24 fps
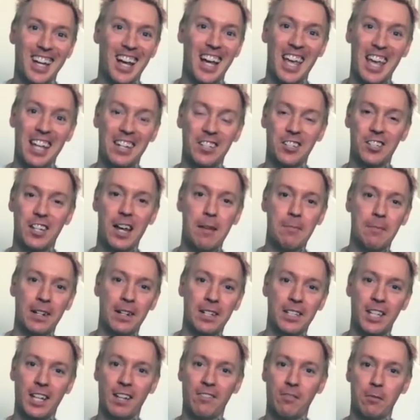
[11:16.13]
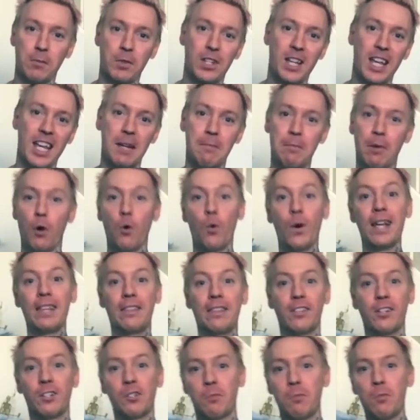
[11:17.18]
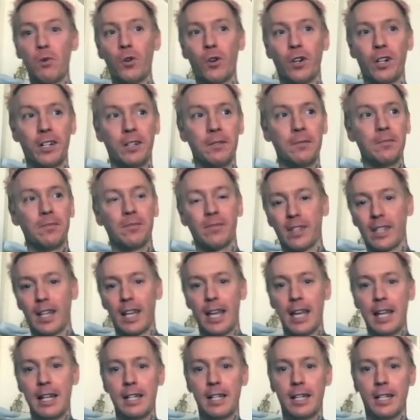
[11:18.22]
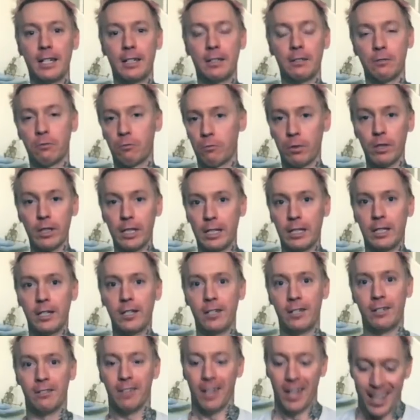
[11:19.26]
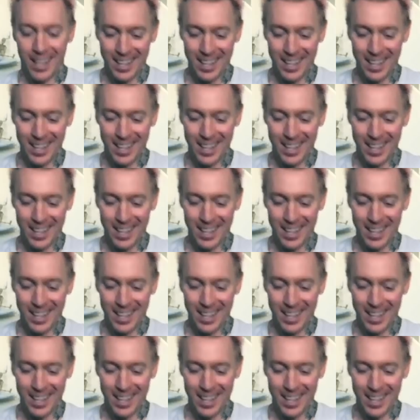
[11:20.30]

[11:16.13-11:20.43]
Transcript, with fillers: I had to stop myself from saying, but wait, there's more, and uh, really couldn't.